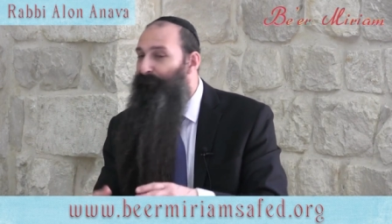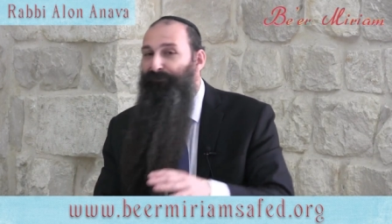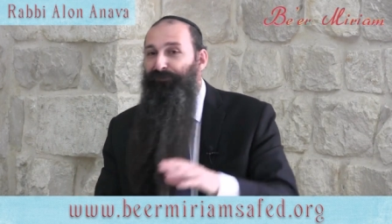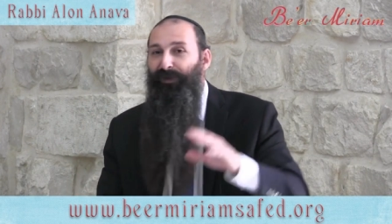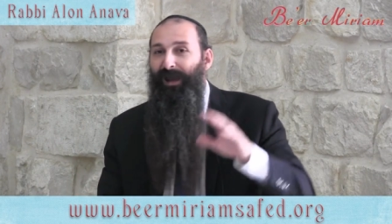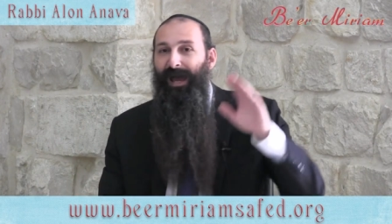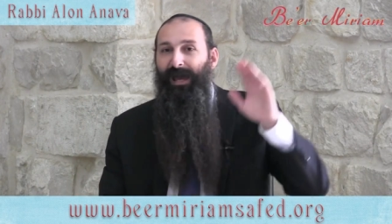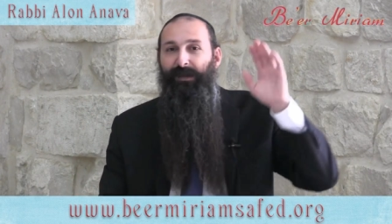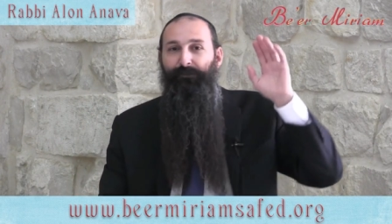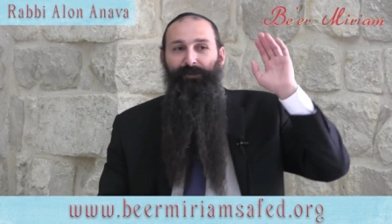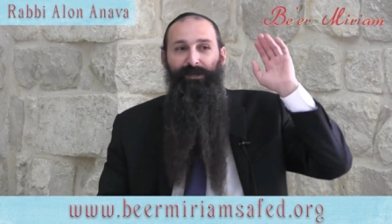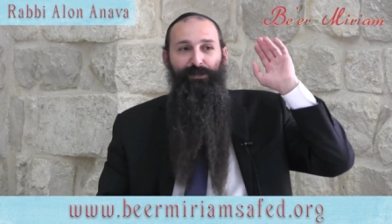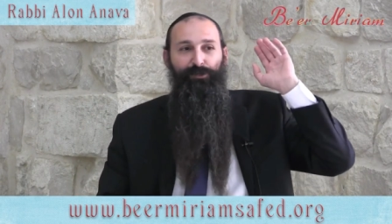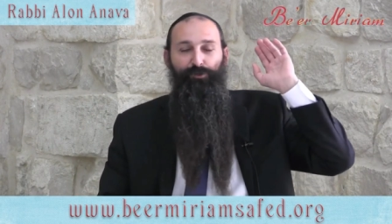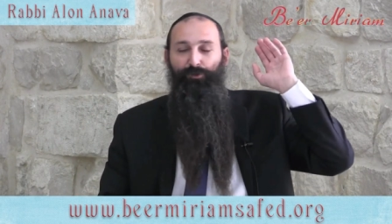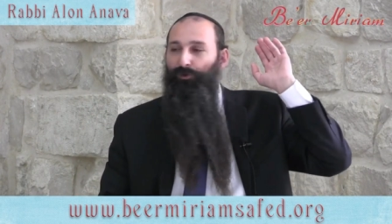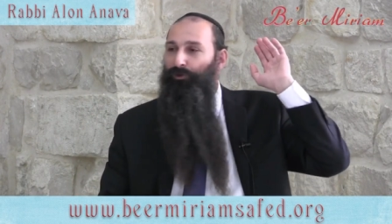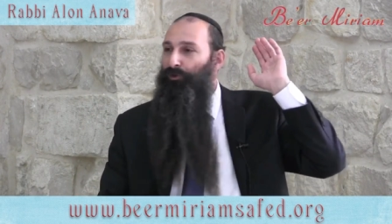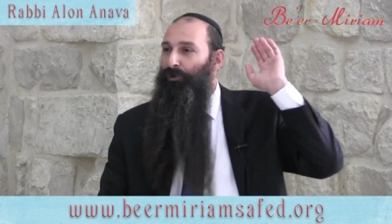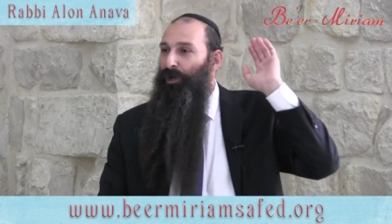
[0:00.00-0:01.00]
Fly me
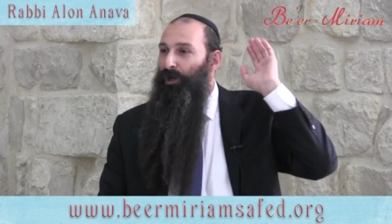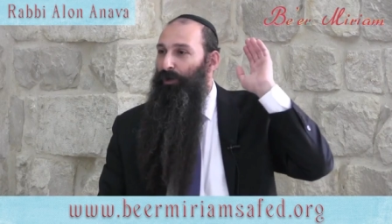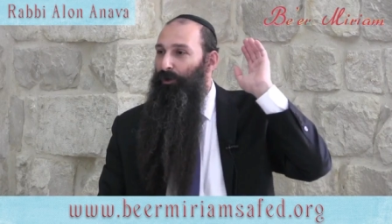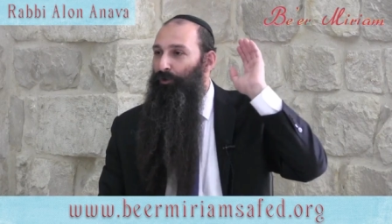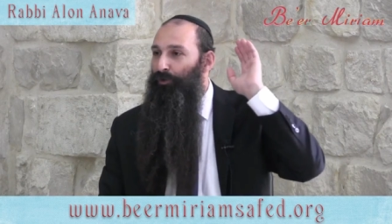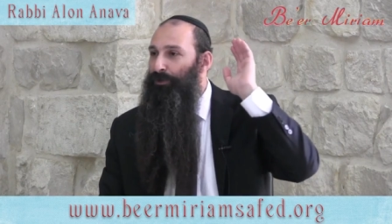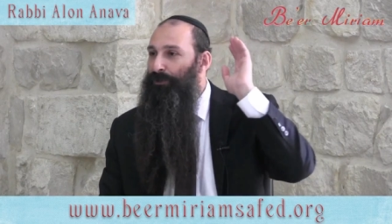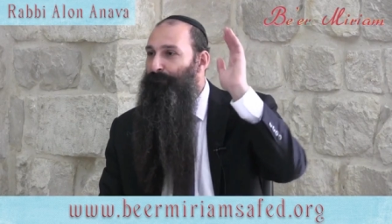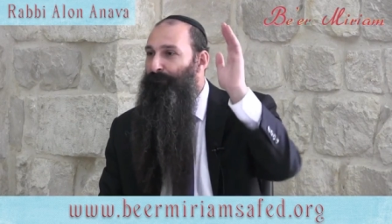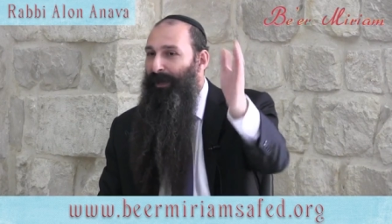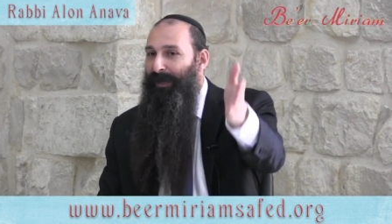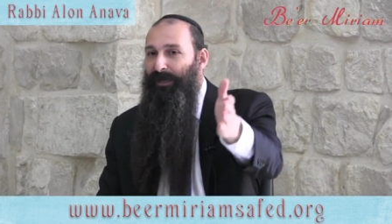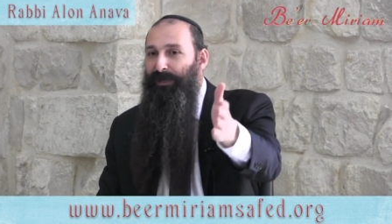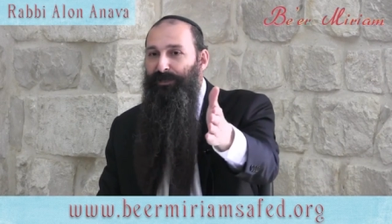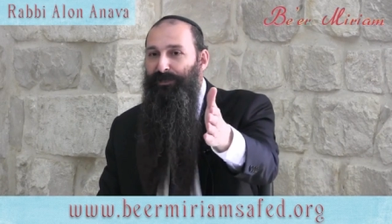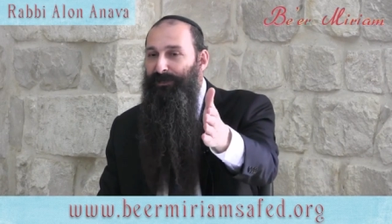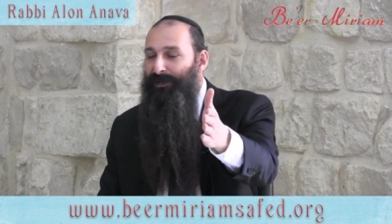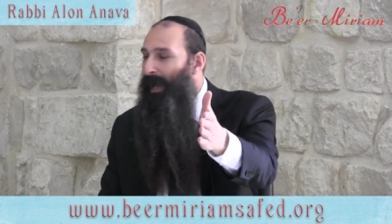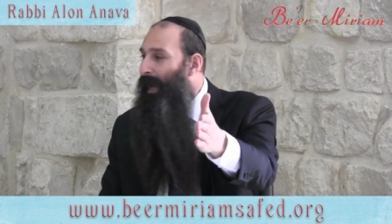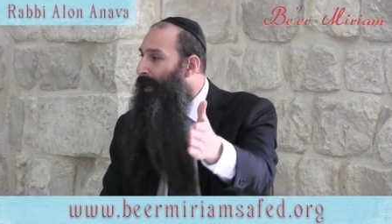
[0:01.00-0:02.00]
to
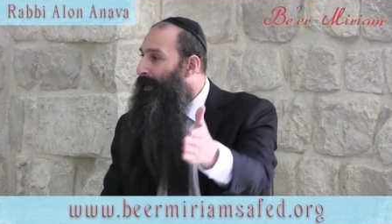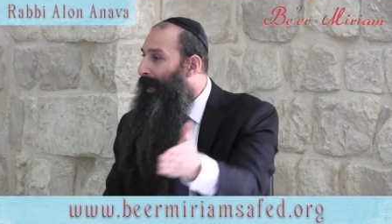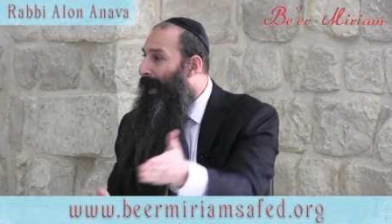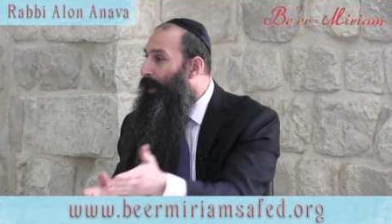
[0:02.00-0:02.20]
Uzbekistan.